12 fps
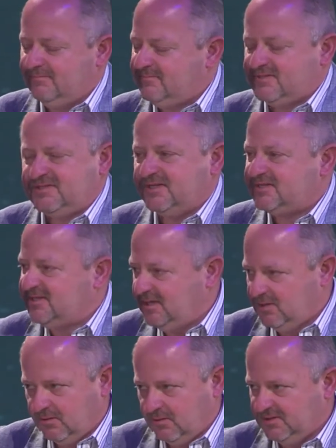
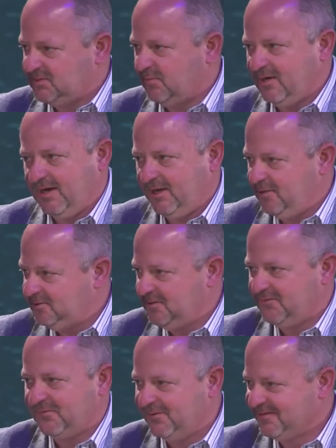16-year-old is the one I go
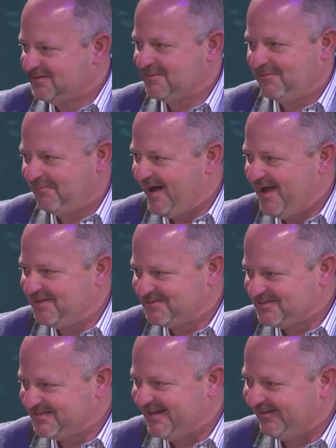to for some of my
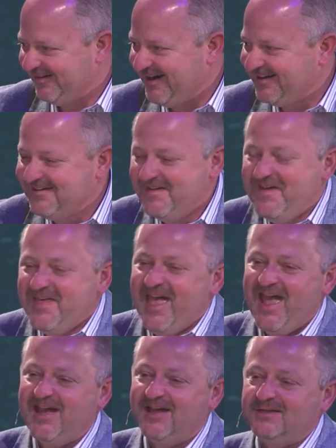answers now, right?
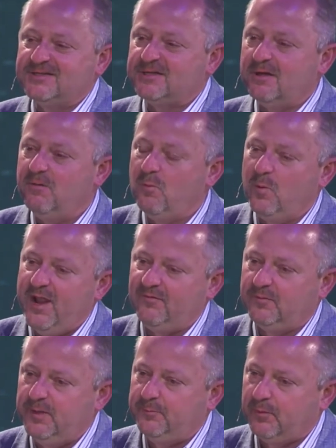And so we
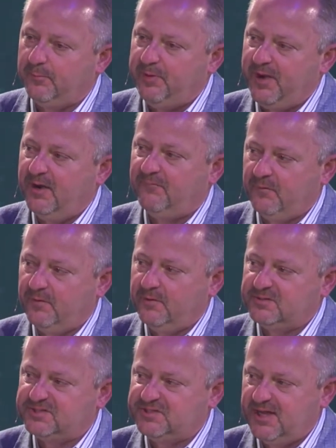have to be prepared for
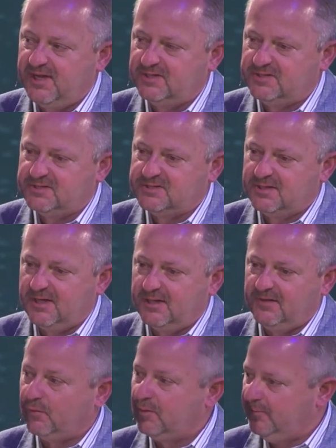those changes
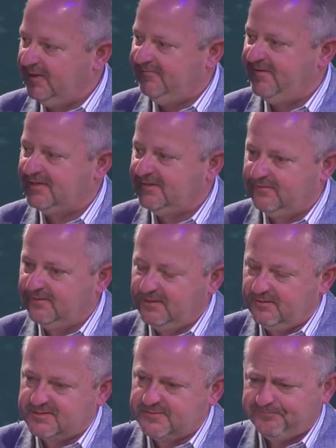if we're going to be effective
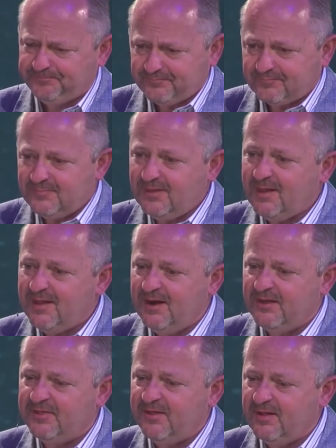leaders. And
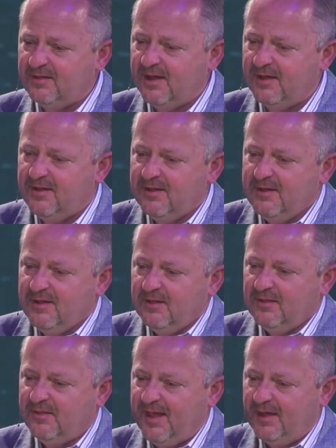I think
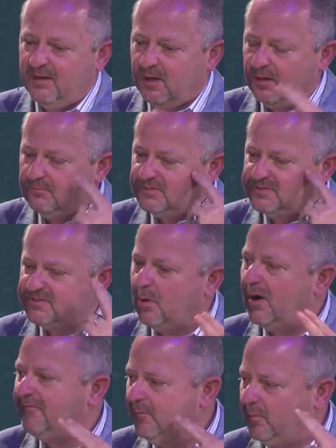that
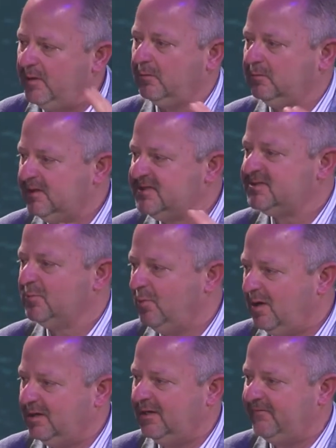so often we don't listen
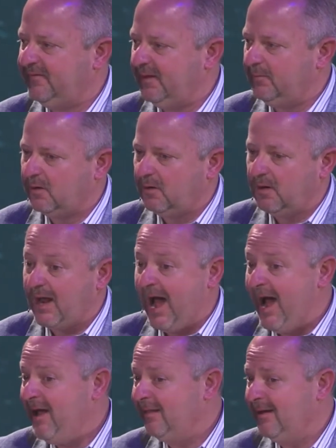well enough in that regard.
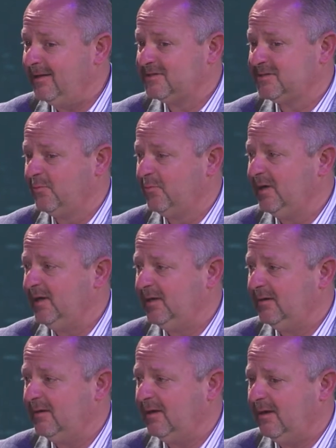I like to
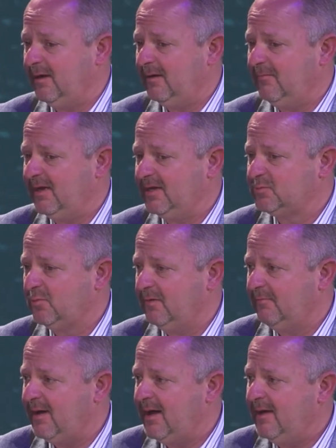read as one
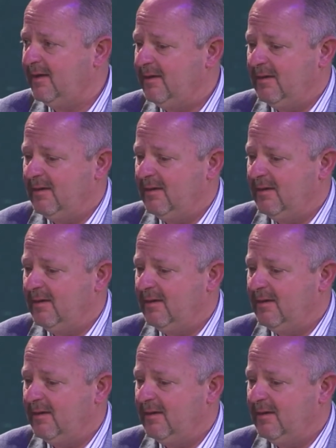of my